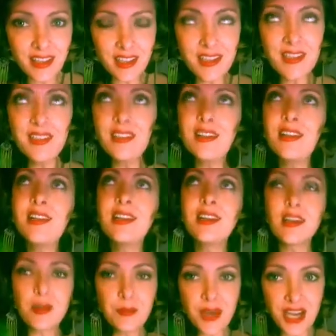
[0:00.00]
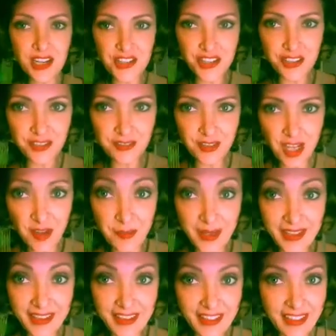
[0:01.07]
a little compassion
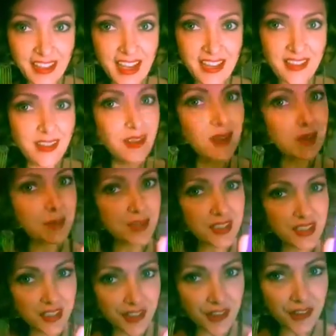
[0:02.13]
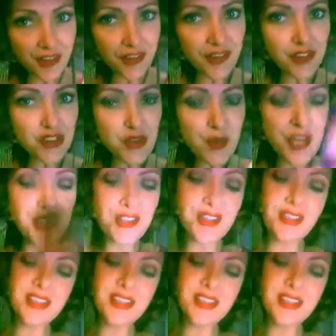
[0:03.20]
coming in that particular situation.